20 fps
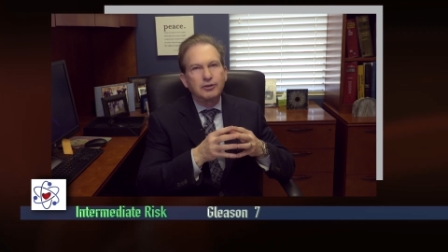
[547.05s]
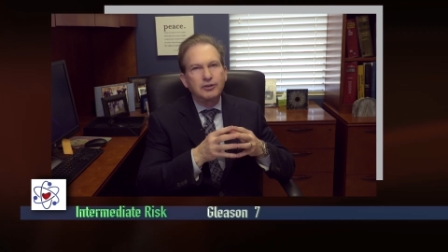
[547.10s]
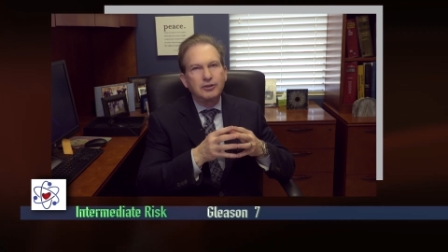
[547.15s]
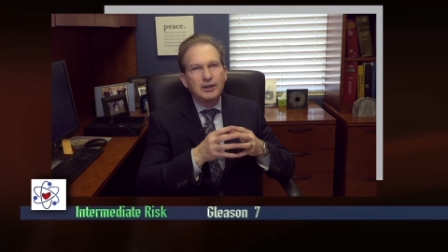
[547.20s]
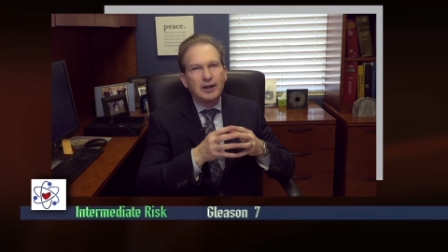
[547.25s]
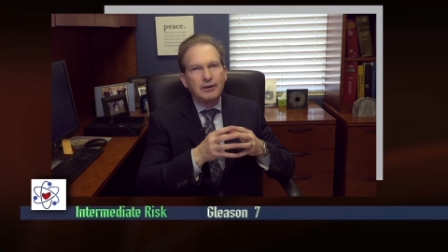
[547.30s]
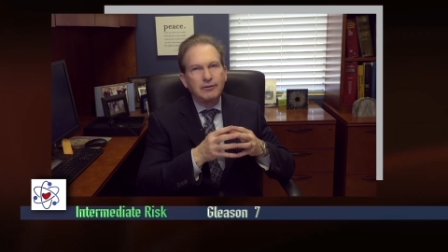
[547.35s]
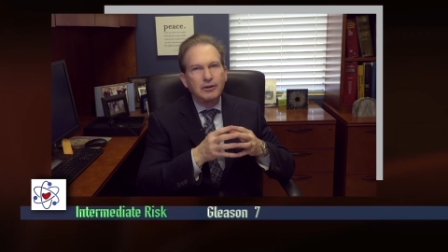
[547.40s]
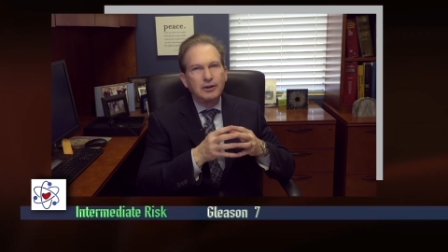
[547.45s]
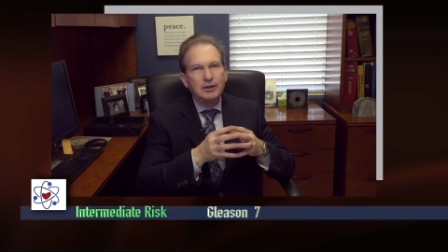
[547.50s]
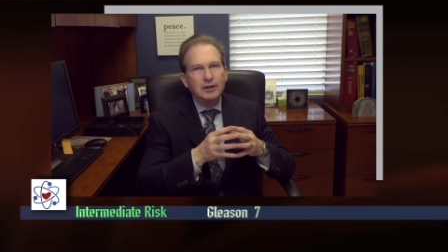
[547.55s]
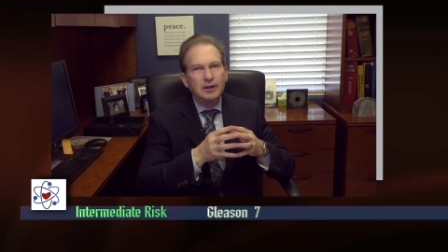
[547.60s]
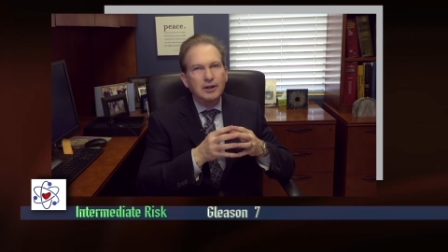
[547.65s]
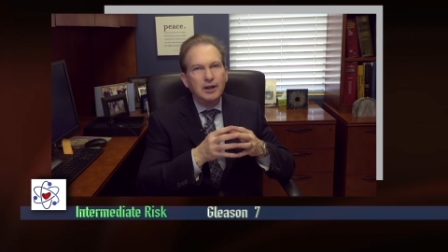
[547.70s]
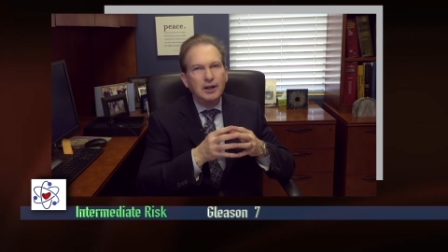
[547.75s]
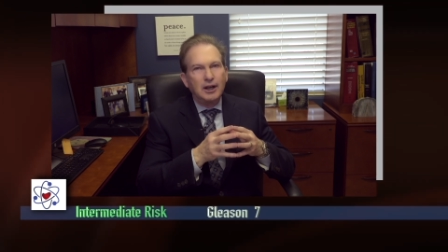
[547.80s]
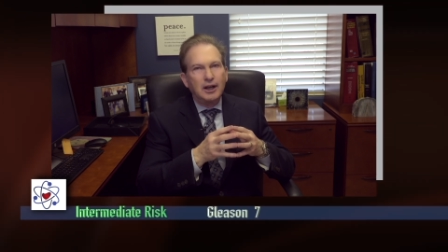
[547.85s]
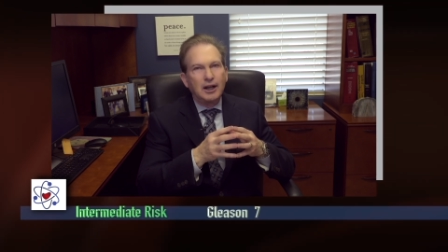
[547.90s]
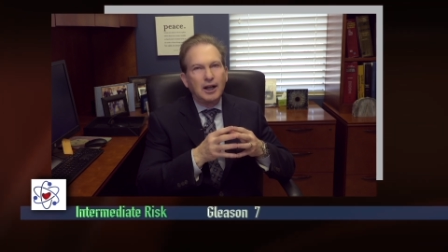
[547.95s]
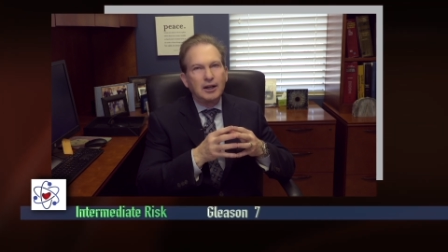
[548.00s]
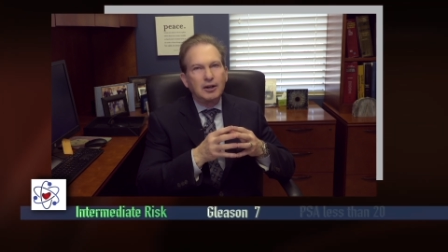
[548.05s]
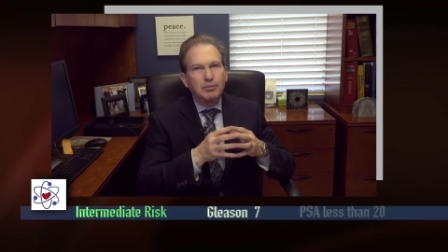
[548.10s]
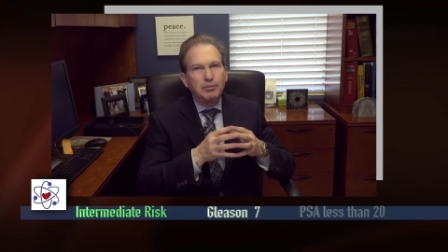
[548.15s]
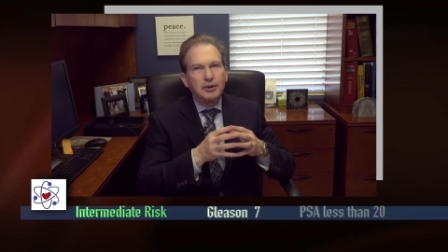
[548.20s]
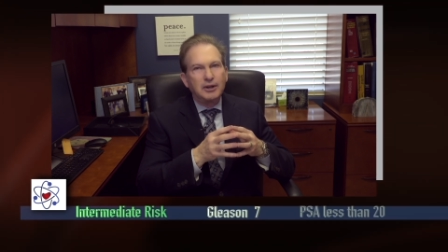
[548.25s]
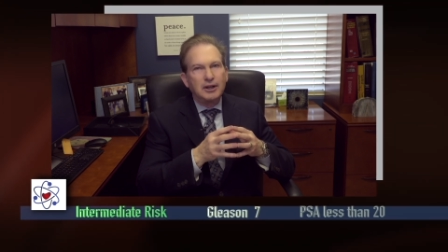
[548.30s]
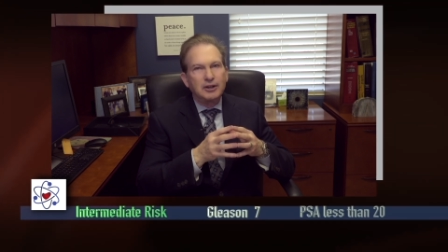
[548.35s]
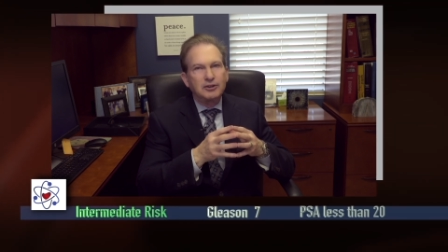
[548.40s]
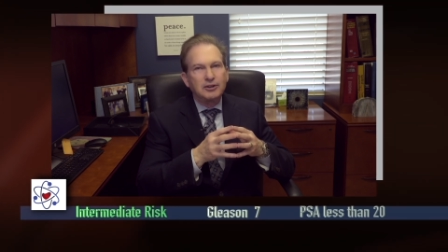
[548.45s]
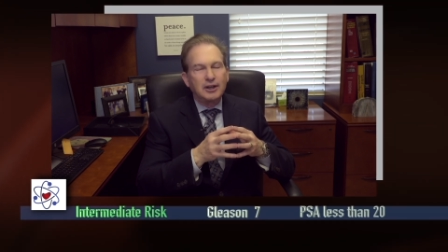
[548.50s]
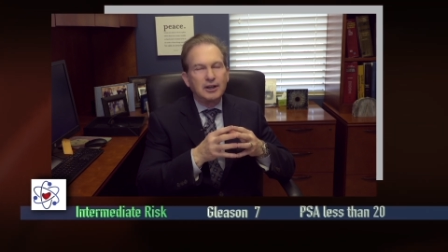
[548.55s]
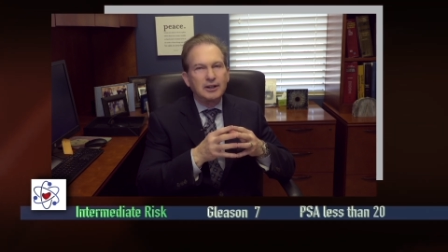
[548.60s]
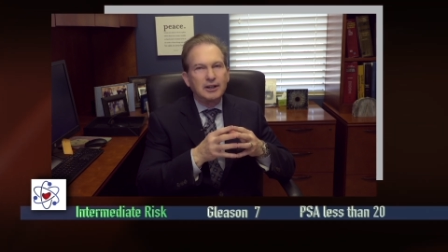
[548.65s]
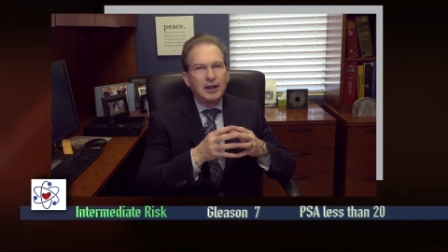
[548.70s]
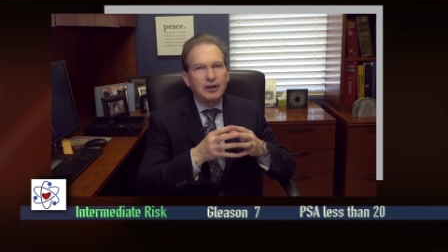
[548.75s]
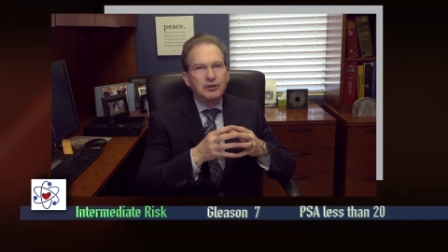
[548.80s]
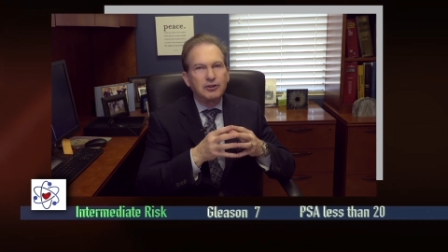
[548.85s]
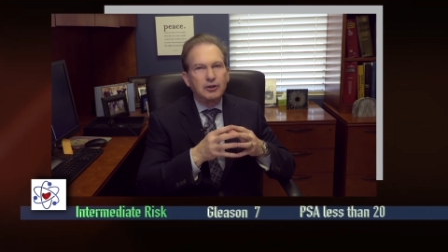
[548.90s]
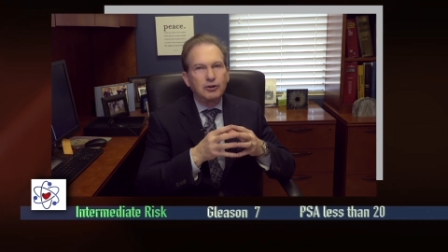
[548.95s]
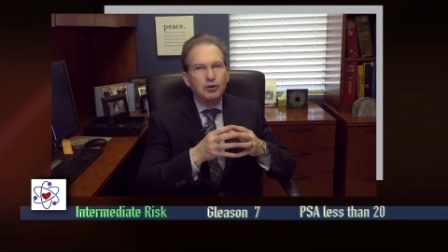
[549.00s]
7 and a PSA
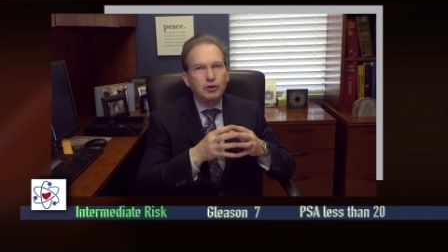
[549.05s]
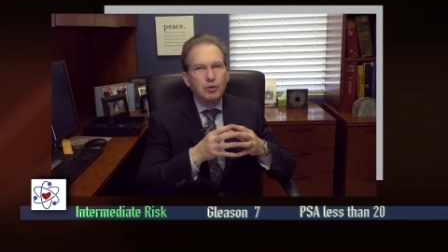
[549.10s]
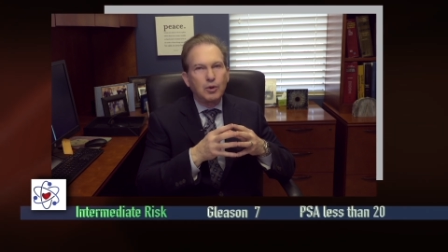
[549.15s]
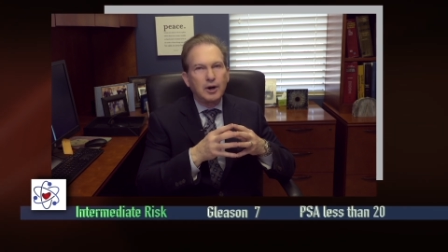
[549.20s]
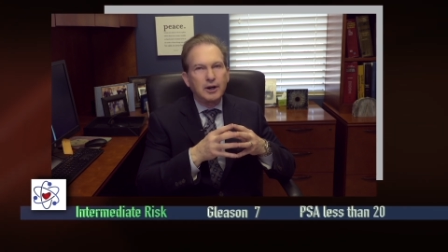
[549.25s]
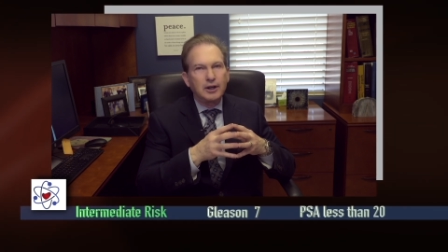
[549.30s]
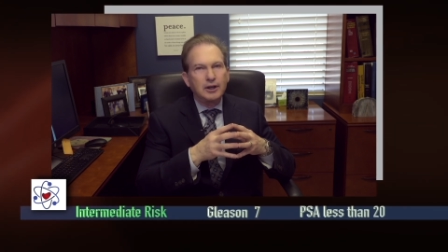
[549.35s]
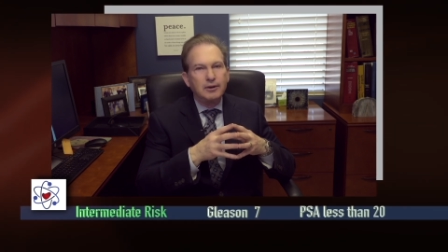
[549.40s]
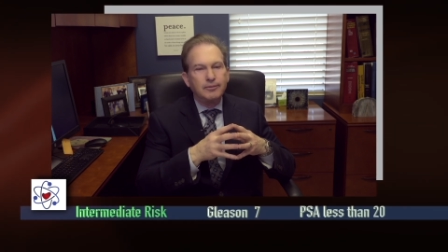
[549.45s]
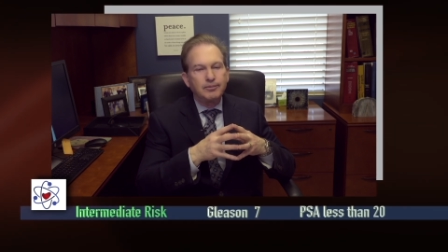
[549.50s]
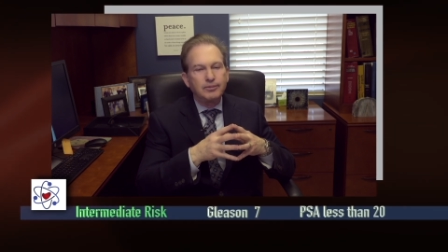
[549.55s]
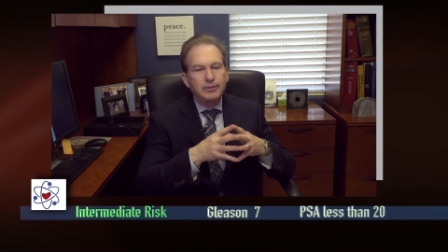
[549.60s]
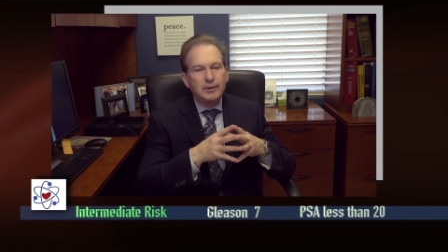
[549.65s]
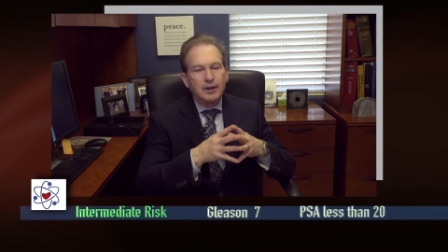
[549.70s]
less than 20,